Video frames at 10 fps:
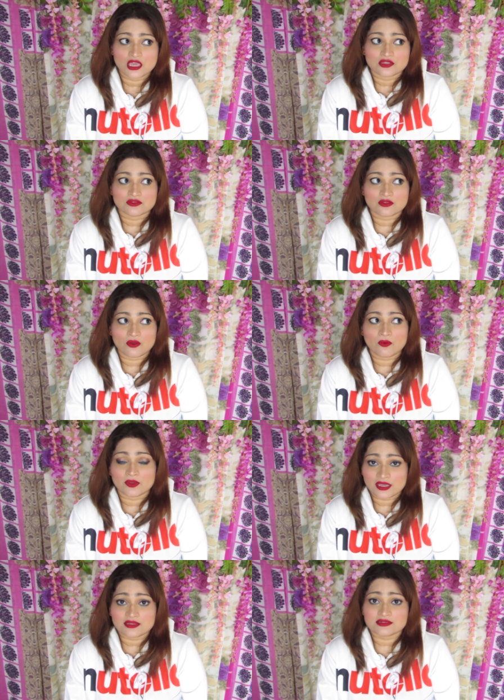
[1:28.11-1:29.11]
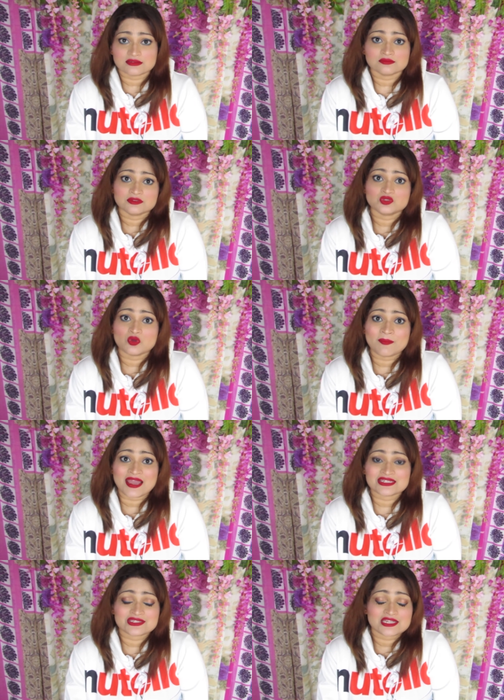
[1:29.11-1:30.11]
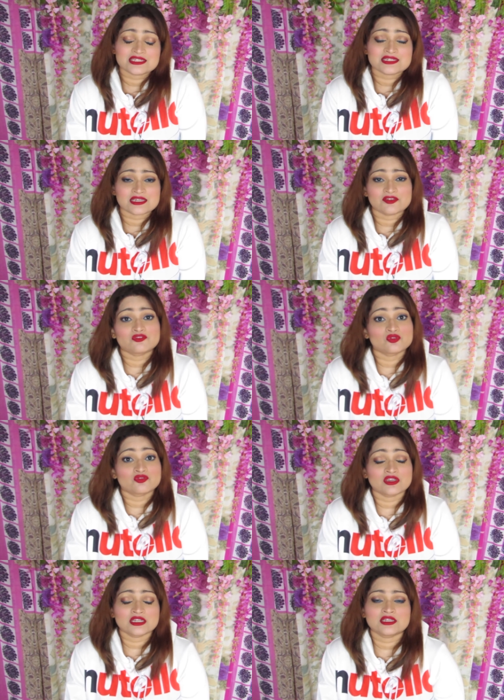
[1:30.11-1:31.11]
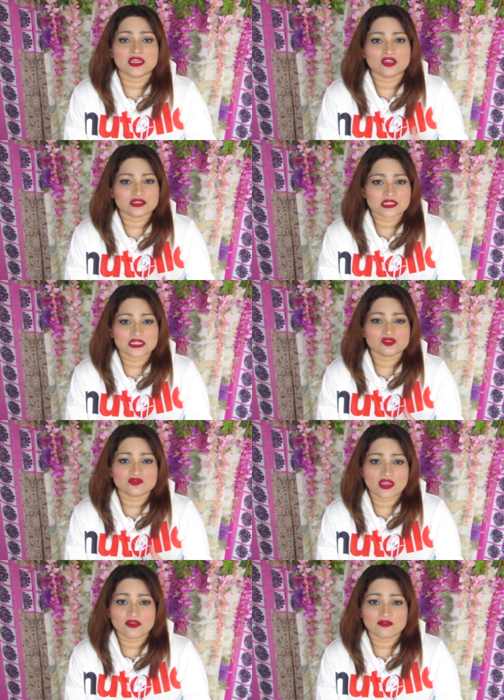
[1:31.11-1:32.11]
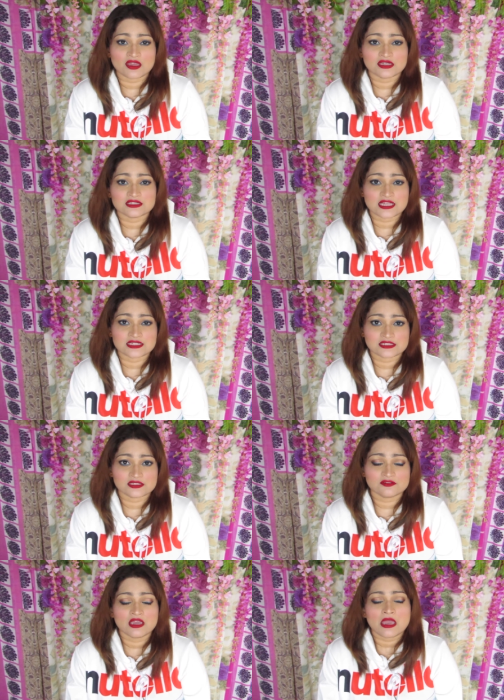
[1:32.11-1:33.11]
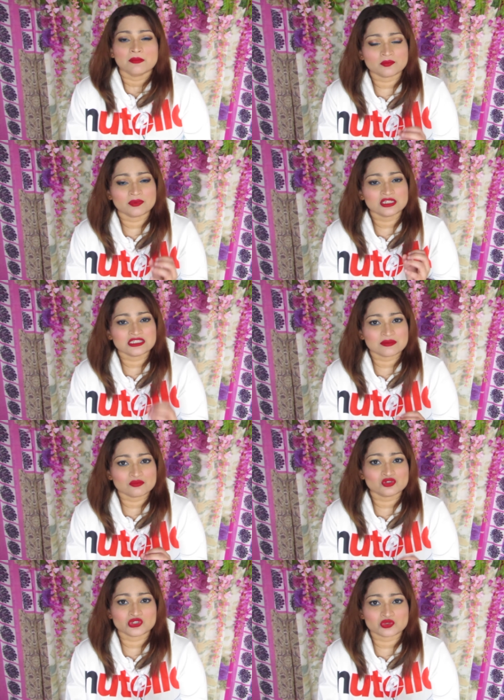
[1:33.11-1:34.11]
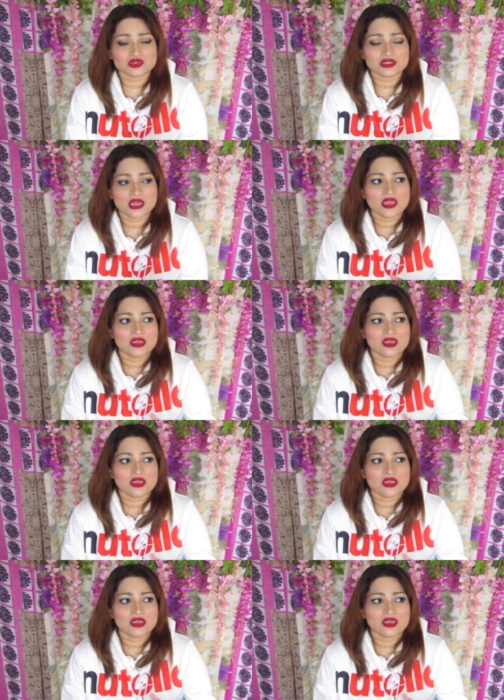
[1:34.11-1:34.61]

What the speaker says: So yes, do a patch test if you feel like your skin is very sensitive, because nimbu juice